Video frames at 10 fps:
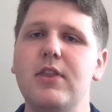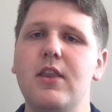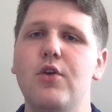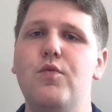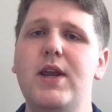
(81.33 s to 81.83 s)

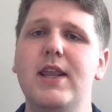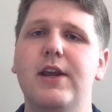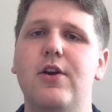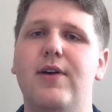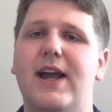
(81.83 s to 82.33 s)
We then
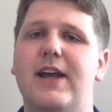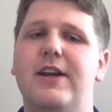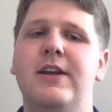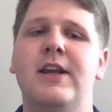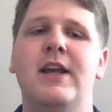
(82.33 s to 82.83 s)
go ahead
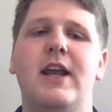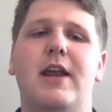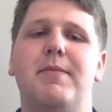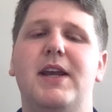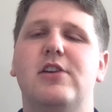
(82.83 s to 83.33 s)

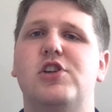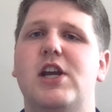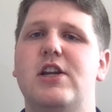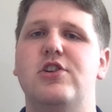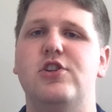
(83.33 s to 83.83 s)
and make a
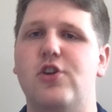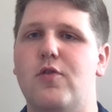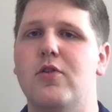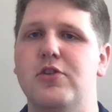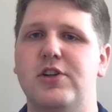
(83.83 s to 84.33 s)
change to
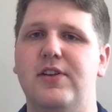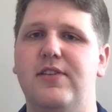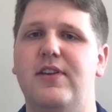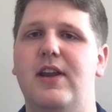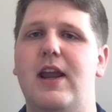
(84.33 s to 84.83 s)
oranges
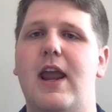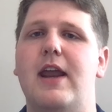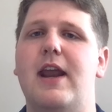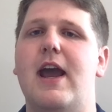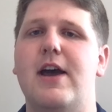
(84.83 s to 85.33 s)

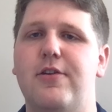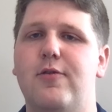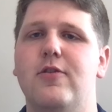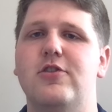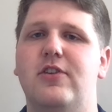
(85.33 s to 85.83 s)
and add
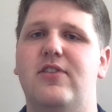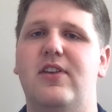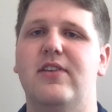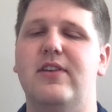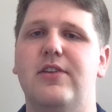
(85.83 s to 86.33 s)
oranges to
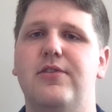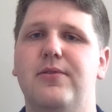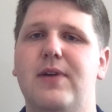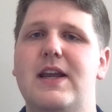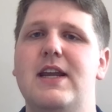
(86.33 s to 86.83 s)
this list,
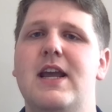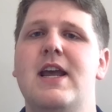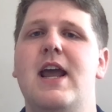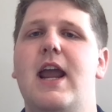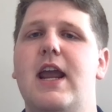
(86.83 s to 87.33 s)
right?
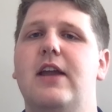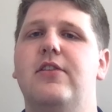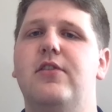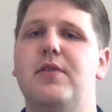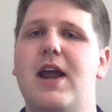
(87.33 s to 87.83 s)
And
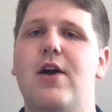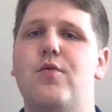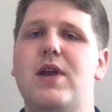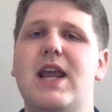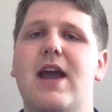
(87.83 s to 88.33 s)
so now
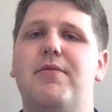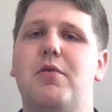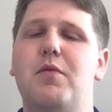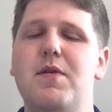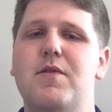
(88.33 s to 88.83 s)
we have what
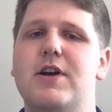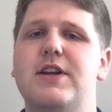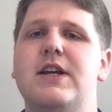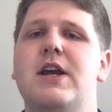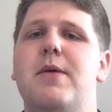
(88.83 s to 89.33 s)
we want,
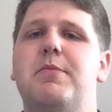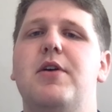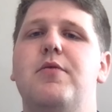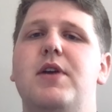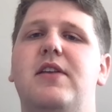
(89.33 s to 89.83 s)

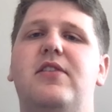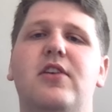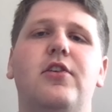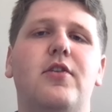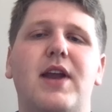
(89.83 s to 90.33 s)
but we still
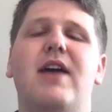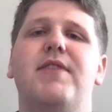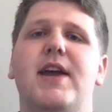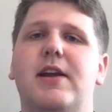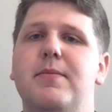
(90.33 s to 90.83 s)
don't have
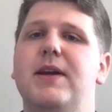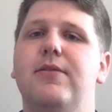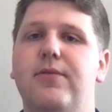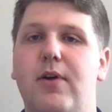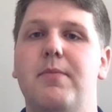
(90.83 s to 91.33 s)
that commit
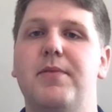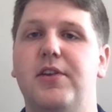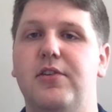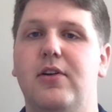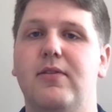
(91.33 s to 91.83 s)
from the
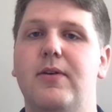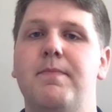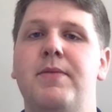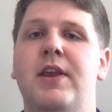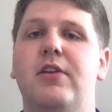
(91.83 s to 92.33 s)
server.
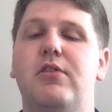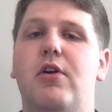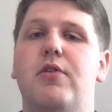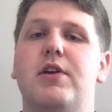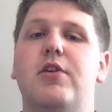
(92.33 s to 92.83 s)

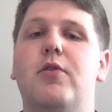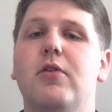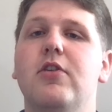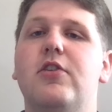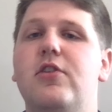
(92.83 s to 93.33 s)
So in
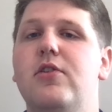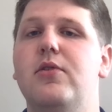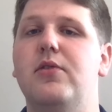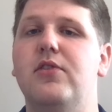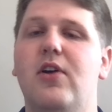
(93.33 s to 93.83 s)
order to
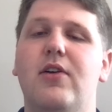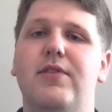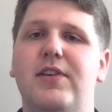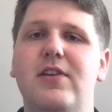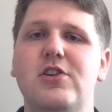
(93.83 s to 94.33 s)
solve
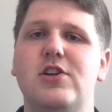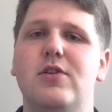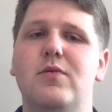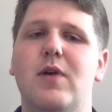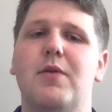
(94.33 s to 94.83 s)
this issue
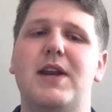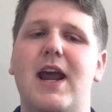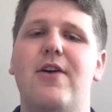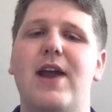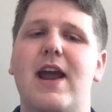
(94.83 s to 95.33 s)
where we
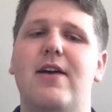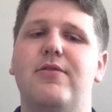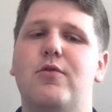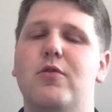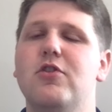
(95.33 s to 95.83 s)
now have
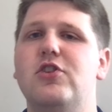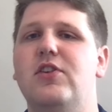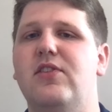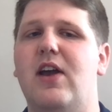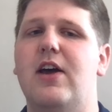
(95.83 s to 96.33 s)

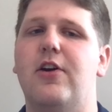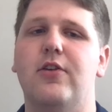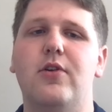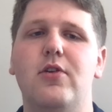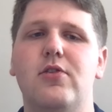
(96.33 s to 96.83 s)
oranges on our
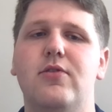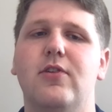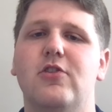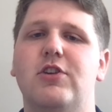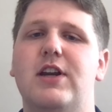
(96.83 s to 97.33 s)
local
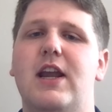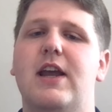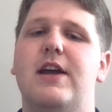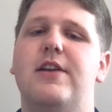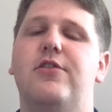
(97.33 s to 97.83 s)
version
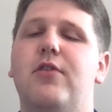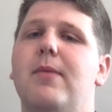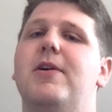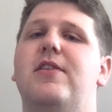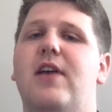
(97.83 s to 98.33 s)
and
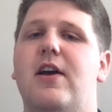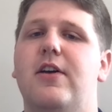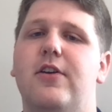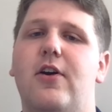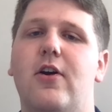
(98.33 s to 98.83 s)
strawberries
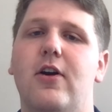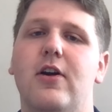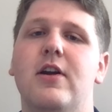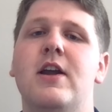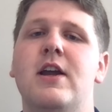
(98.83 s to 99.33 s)
on
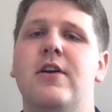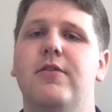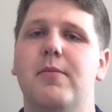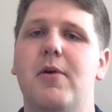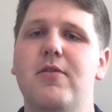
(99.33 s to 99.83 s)
our
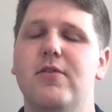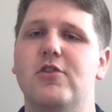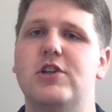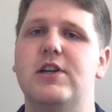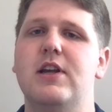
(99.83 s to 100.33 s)
remote
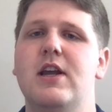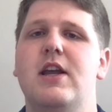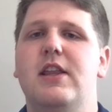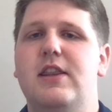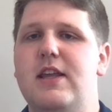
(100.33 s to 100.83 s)
version,
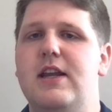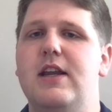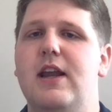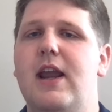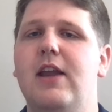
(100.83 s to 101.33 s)

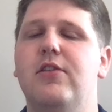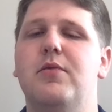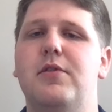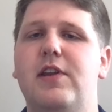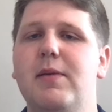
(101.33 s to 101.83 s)
the answer
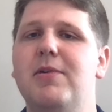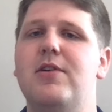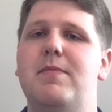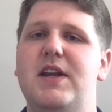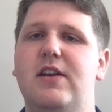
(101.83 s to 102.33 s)
would typically
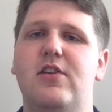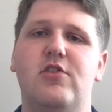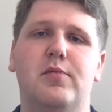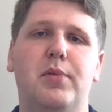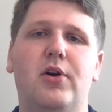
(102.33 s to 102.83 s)
be to
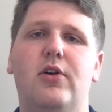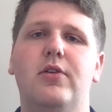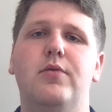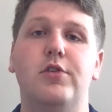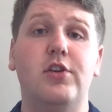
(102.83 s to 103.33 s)
just pull,
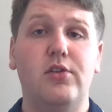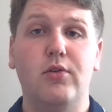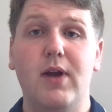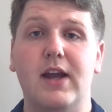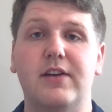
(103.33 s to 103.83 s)
which is
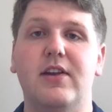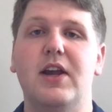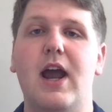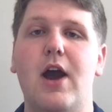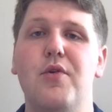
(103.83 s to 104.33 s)
correct.
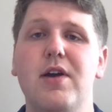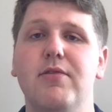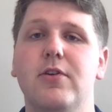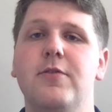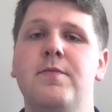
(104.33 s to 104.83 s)

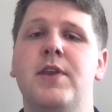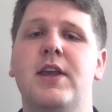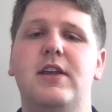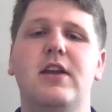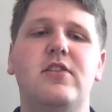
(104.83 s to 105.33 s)
However,
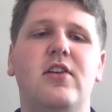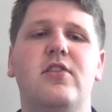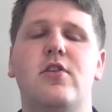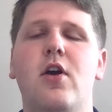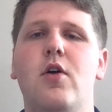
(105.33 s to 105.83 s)
Git
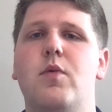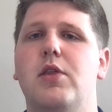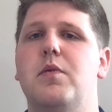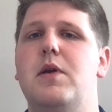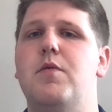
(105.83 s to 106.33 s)
doesn't know whether
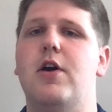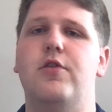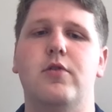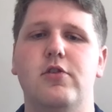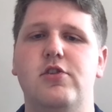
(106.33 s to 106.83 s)
we want
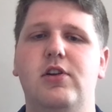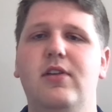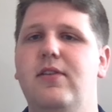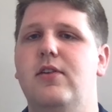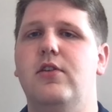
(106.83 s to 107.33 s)

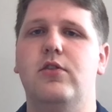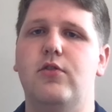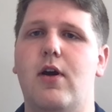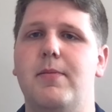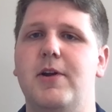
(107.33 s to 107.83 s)
oranges,
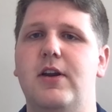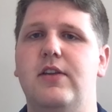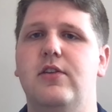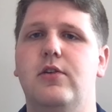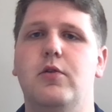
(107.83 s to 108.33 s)
strawberries,
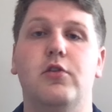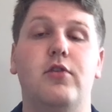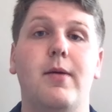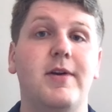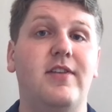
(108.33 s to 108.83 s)
or
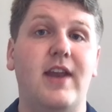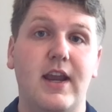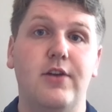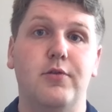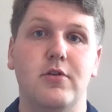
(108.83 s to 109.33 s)
strawberries
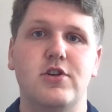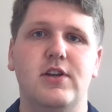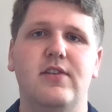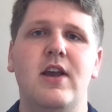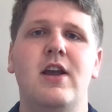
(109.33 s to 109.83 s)
and
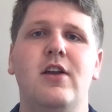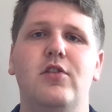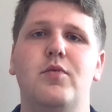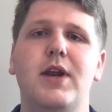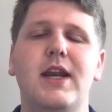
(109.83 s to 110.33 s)
oranges. So
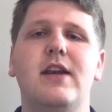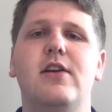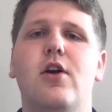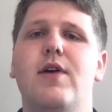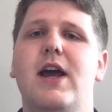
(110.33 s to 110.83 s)
we need to
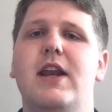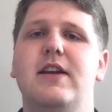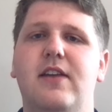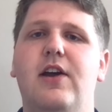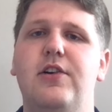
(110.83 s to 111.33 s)
go ahead and
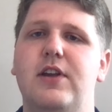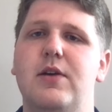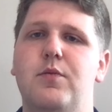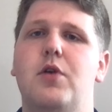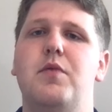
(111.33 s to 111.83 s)
tell
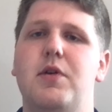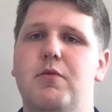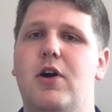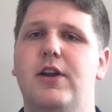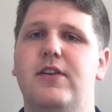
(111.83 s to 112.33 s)
Git what we
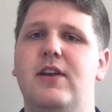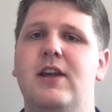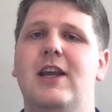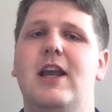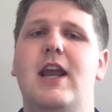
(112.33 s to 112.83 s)
want.
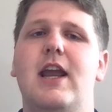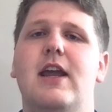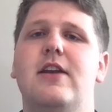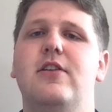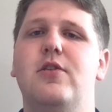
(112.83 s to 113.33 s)

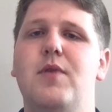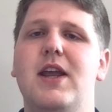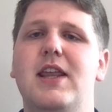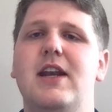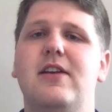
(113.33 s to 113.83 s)
And the way
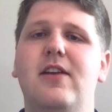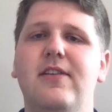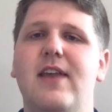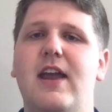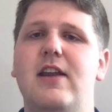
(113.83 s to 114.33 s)
that it does
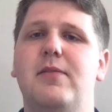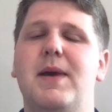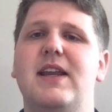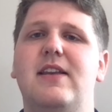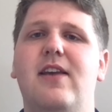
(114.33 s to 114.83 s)
that is
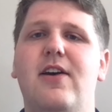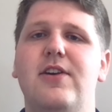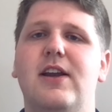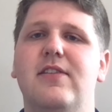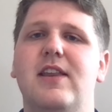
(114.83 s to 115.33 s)
by
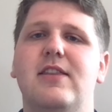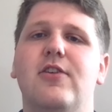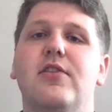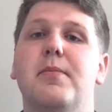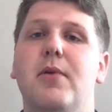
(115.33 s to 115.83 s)
telling us that there
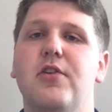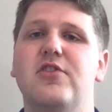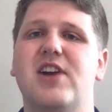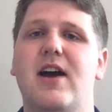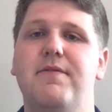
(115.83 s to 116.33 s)
is a merge
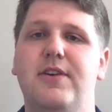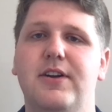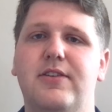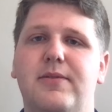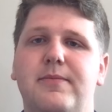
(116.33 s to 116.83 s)
conflict.